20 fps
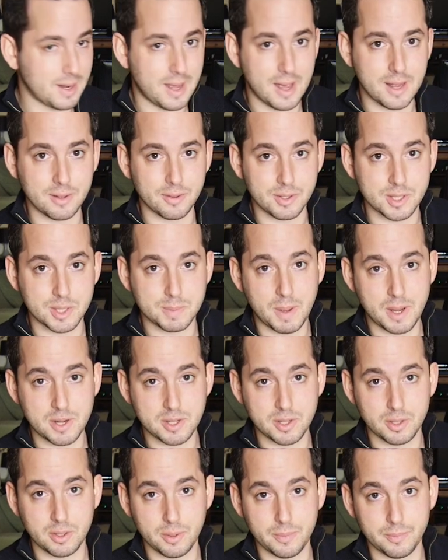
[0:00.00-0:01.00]
handle. There's
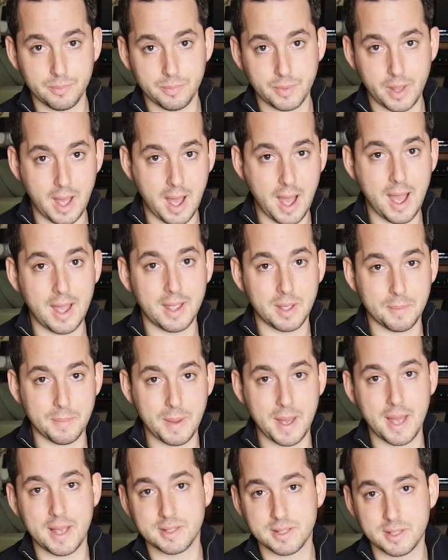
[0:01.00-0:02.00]
special high
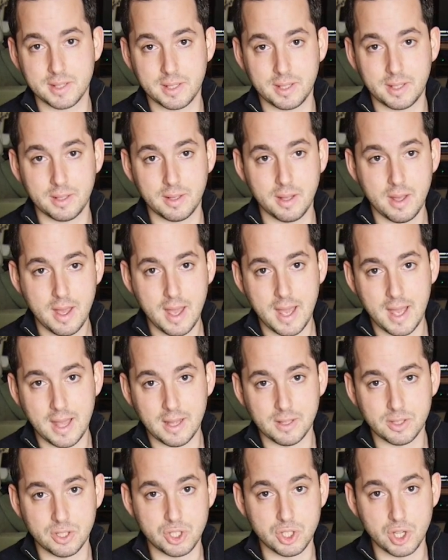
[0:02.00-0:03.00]
capacity
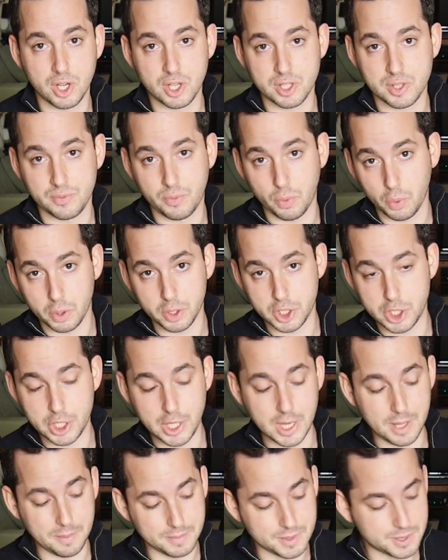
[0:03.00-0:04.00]
heads just for
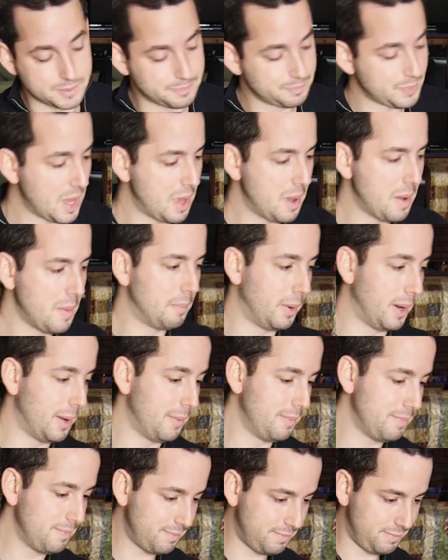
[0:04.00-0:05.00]
jibs.
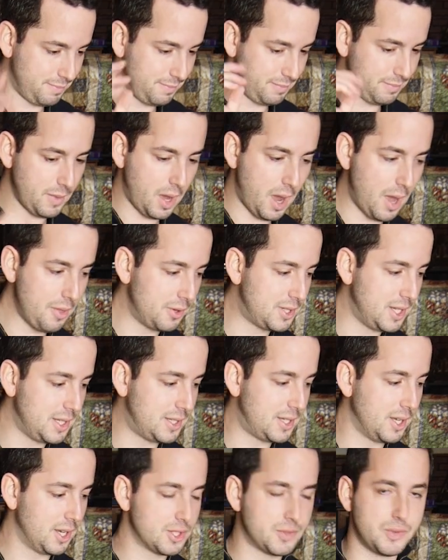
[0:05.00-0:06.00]
But other
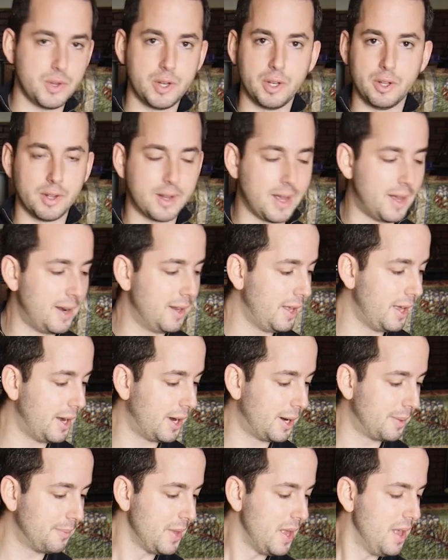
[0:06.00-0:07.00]
details for you to look at it
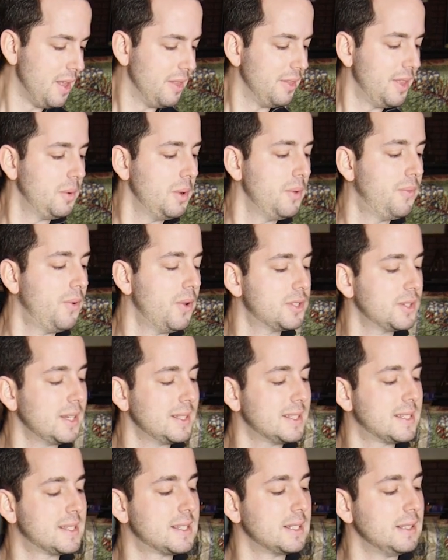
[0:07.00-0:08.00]
later. Then we've also
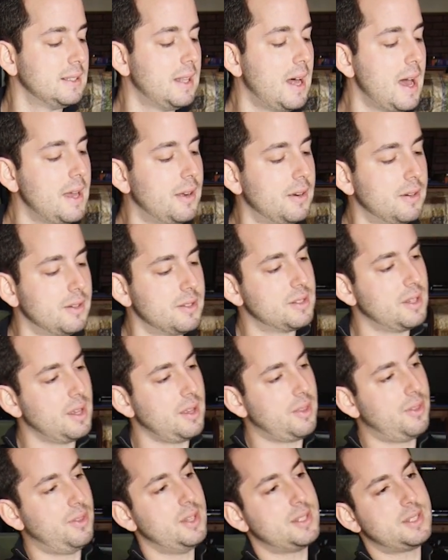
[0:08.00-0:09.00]
got sliders.
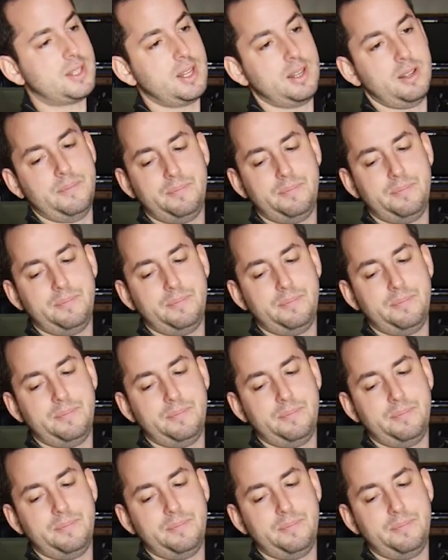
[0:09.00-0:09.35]
Like this